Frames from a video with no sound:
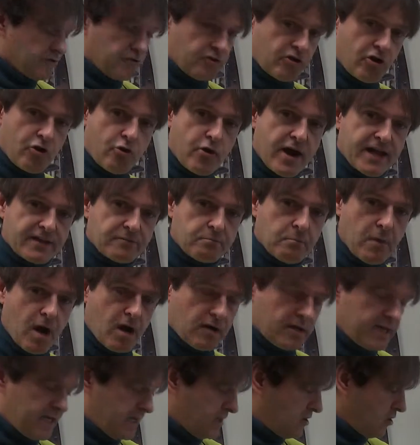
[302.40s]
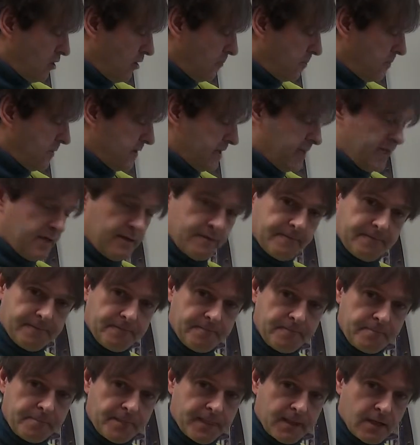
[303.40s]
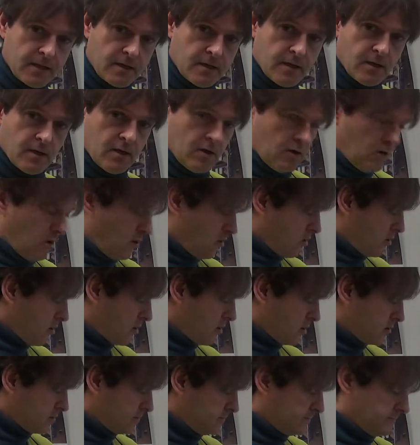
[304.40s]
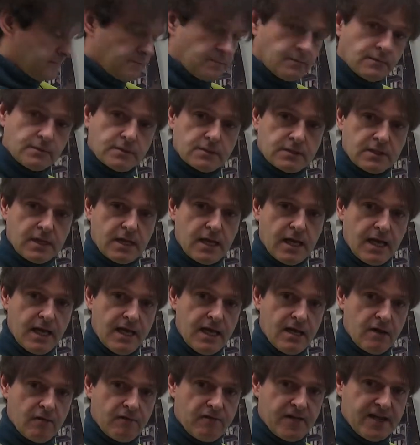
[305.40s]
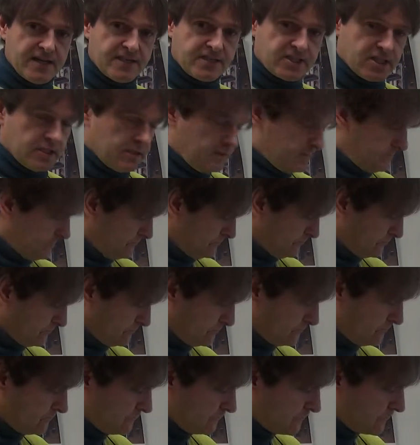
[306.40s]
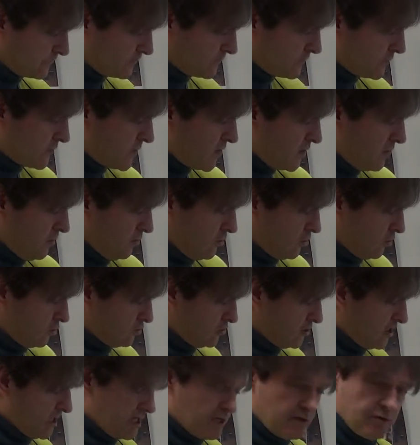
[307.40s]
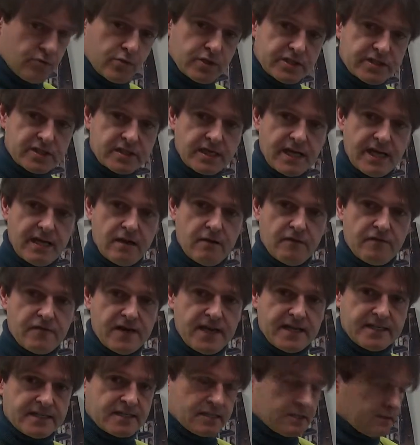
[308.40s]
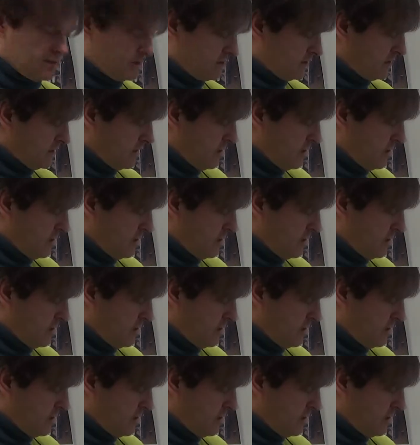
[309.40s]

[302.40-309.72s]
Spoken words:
the Red Monkey Company, or the innovation, continuous innovation.